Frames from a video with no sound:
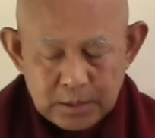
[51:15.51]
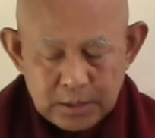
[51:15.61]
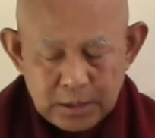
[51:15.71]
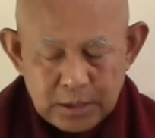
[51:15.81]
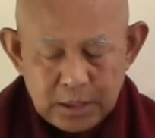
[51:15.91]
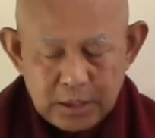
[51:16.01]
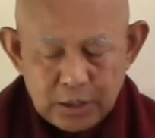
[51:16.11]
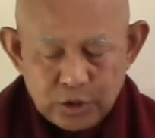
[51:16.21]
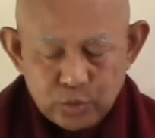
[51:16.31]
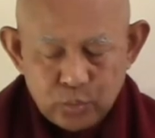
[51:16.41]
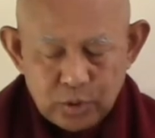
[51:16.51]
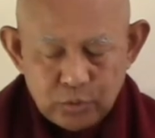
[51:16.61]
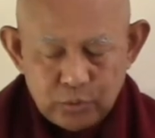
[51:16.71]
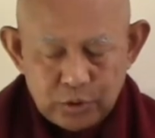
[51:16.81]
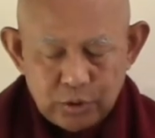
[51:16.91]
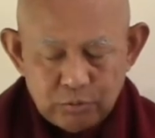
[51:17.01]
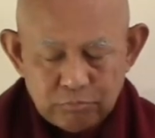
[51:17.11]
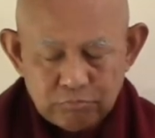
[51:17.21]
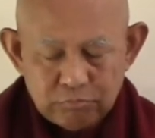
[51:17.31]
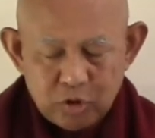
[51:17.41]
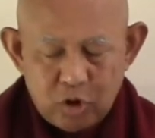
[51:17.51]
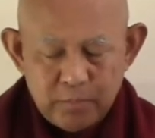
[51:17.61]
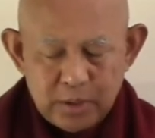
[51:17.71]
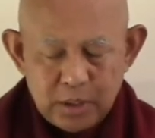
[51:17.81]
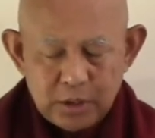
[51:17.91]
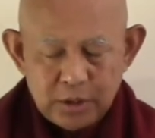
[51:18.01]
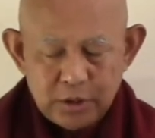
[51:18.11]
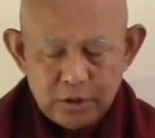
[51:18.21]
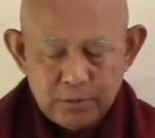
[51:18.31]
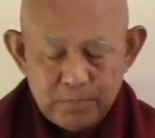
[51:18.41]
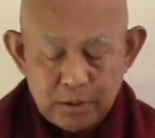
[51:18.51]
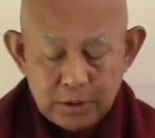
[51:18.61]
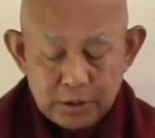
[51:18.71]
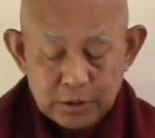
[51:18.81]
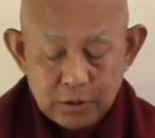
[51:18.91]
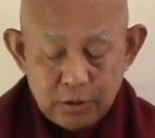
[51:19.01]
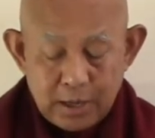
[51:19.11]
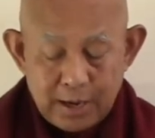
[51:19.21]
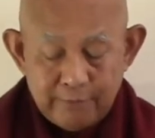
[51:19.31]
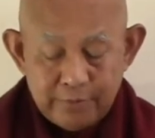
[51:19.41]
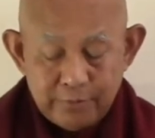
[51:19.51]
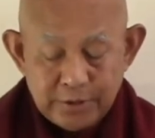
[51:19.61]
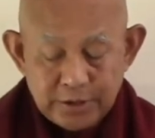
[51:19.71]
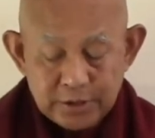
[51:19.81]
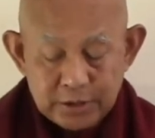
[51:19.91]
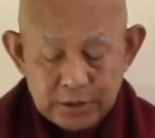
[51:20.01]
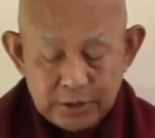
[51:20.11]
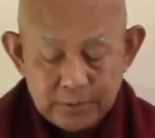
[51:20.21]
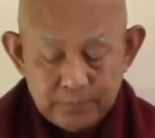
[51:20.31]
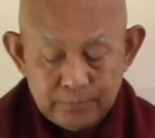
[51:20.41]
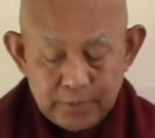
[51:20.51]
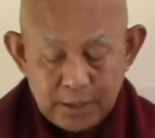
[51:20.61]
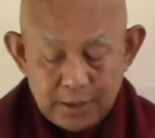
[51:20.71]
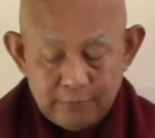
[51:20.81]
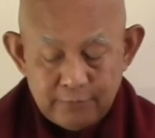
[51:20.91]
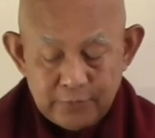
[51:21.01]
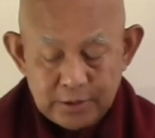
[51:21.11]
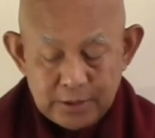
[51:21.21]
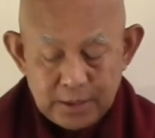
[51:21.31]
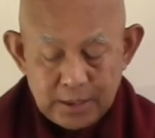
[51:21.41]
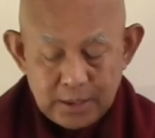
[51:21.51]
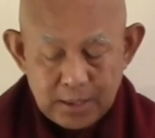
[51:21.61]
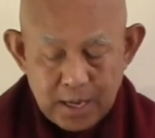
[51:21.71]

in English what we don't commonly hear about is called avarice, A-V-A-R-I-C-E.